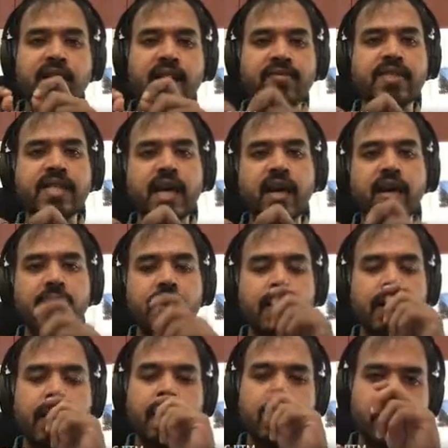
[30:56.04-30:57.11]
F star,
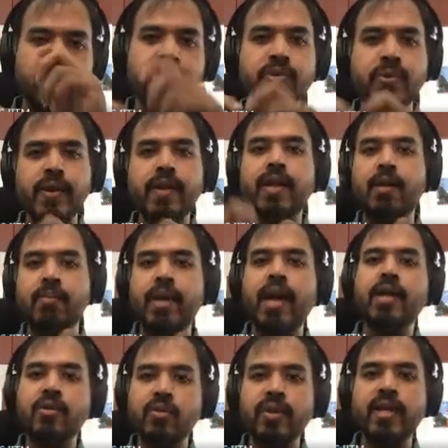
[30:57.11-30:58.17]
which we will come
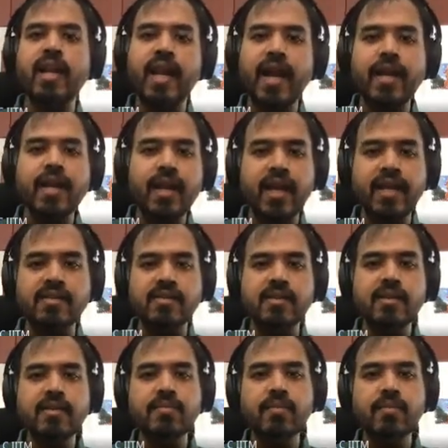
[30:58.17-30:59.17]
back to in a later lecture.